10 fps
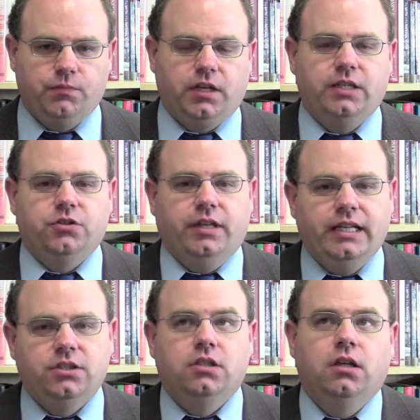Okay, so
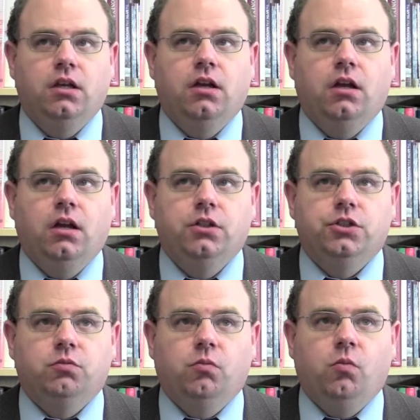that's
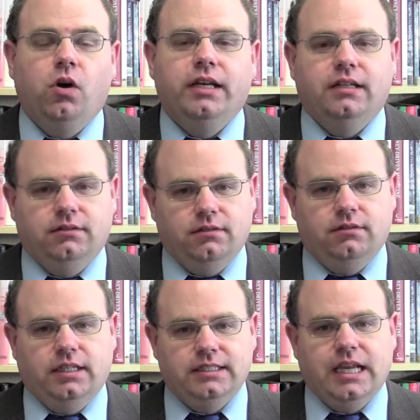just one
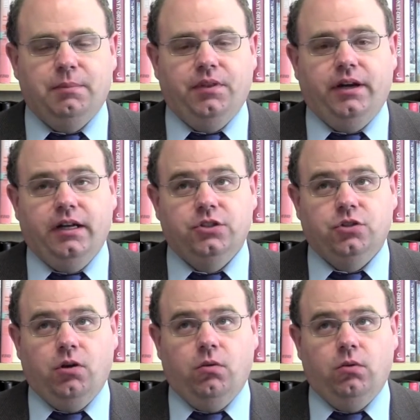example there. And
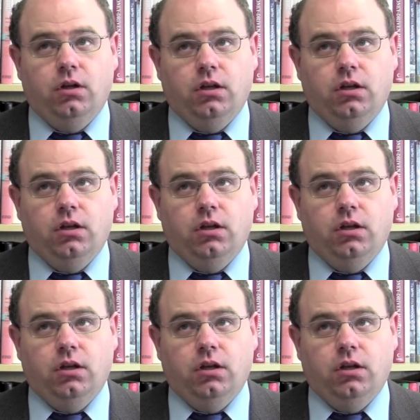so,